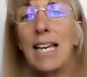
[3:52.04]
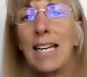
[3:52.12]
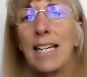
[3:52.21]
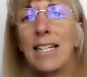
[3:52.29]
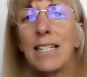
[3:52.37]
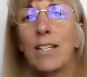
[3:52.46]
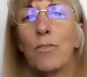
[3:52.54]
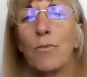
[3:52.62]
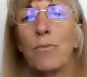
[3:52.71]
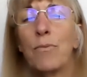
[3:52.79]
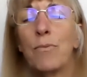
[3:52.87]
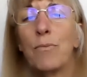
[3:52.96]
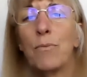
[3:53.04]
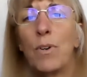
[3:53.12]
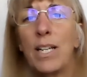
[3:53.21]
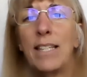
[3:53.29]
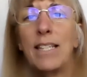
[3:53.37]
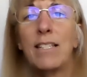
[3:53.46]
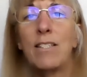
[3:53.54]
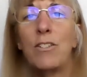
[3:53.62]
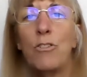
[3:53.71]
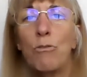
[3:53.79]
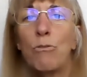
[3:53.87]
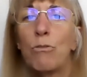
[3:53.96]
And what this
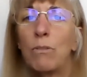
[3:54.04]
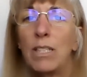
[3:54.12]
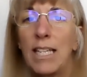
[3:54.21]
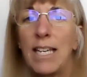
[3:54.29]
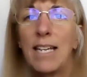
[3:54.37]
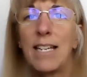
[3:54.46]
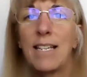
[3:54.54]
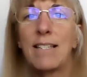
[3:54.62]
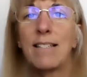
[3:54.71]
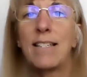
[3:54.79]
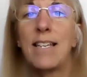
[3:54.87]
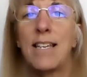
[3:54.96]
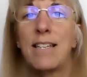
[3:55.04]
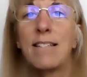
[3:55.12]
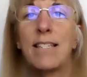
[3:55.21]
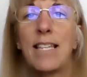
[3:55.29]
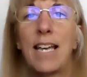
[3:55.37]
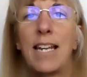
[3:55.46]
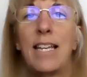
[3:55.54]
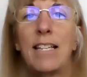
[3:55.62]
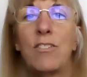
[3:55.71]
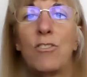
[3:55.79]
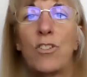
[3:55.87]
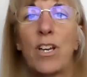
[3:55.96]
usually is that
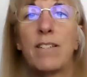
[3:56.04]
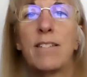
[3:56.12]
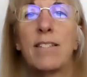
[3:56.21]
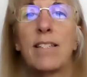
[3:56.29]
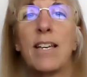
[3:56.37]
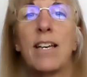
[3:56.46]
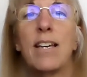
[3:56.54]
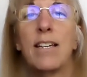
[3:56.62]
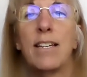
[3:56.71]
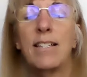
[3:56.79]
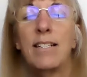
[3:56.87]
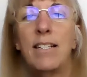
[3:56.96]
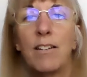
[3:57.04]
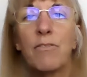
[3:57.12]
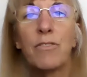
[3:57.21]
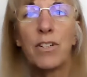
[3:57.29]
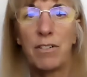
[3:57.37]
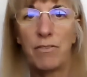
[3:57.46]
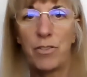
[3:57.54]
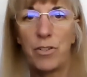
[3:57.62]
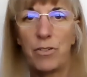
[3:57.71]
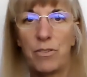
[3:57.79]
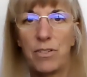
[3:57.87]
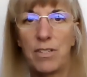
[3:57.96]
it's just different
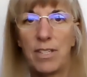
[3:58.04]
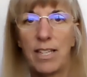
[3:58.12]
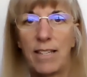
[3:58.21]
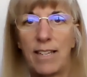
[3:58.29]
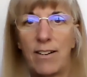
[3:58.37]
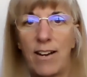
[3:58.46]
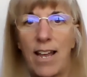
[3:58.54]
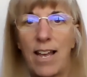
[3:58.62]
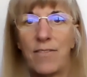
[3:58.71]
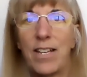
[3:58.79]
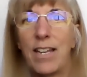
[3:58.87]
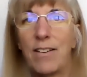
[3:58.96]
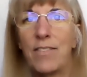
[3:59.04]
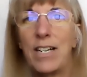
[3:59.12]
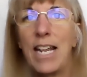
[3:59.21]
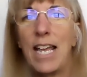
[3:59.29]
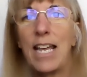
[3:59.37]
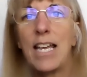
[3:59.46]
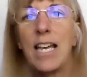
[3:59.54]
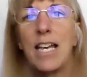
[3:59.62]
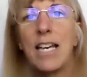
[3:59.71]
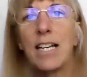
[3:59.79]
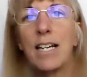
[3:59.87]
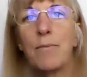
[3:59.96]
foods that they're having every day,
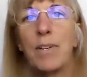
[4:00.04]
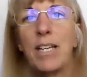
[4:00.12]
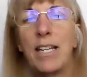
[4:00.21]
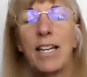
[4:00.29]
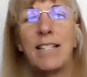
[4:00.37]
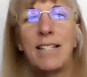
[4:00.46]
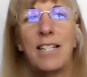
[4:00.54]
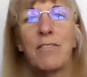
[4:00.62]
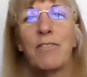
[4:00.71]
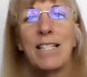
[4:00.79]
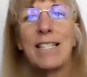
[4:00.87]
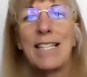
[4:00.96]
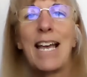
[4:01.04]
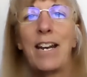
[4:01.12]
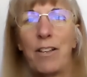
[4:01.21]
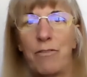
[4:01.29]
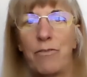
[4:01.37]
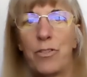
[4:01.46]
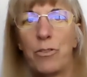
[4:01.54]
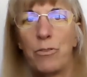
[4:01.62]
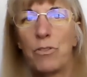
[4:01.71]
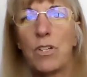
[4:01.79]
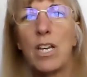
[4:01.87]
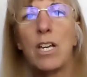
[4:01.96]
and a different set of
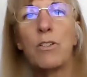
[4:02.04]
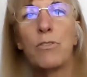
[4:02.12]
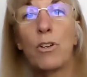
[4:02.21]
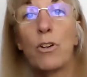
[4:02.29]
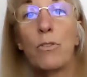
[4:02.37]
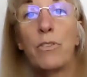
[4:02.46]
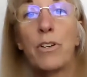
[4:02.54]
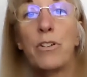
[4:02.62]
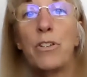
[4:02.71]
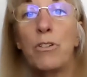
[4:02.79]
foods. So they're